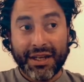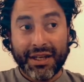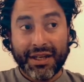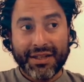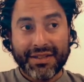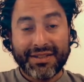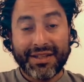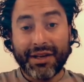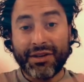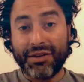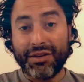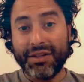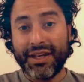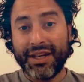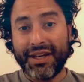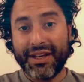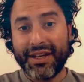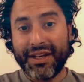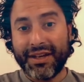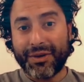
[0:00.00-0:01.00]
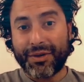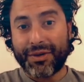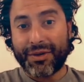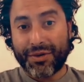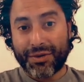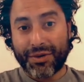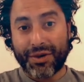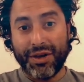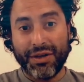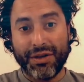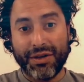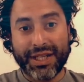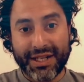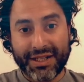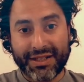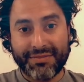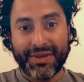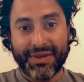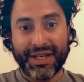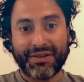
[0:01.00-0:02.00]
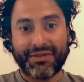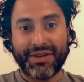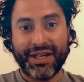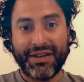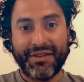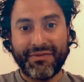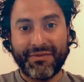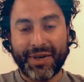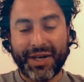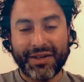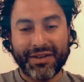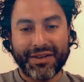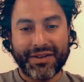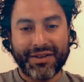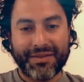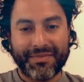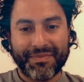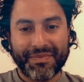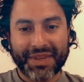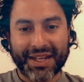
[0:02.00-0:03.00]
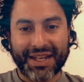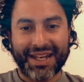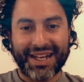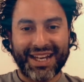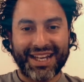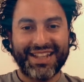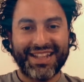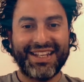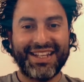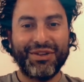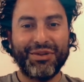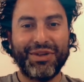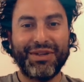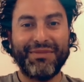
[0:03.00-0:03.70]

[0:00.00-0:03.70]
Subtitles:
second. Rolo, that is my creative partner. I didn't do it